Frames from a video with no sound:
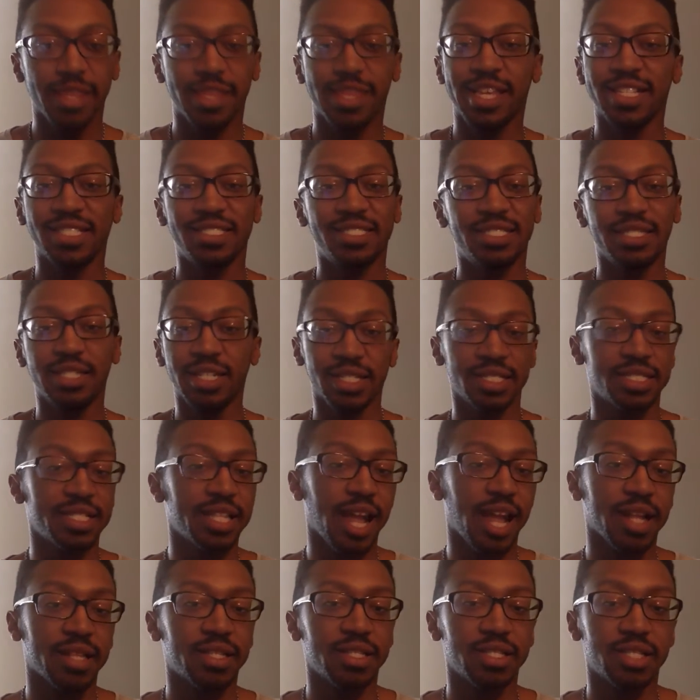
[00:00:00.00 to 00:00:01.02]
then she does
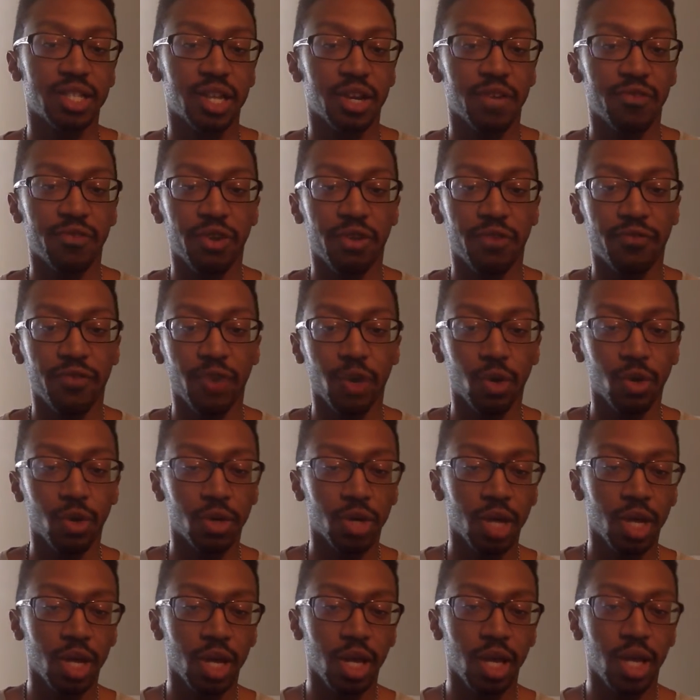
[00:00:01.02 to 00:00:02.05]
not deserve your vote.
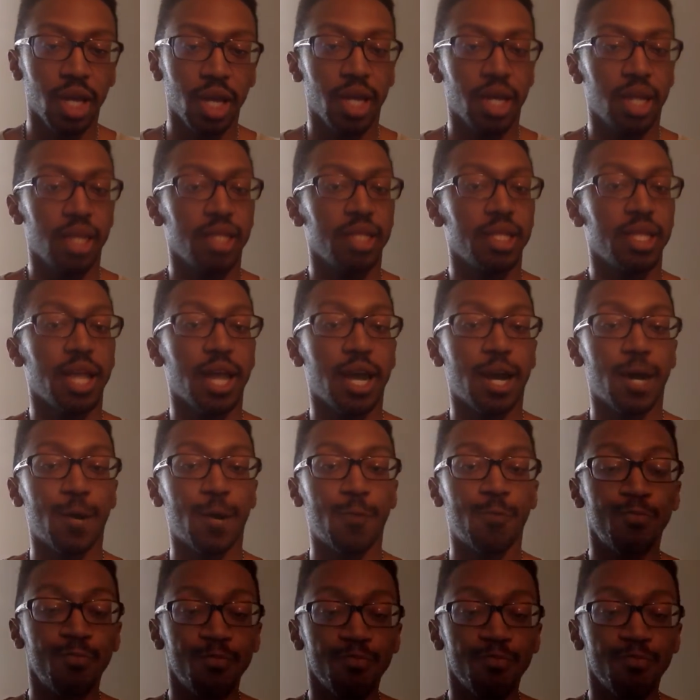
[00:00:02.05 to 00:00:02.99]
Now,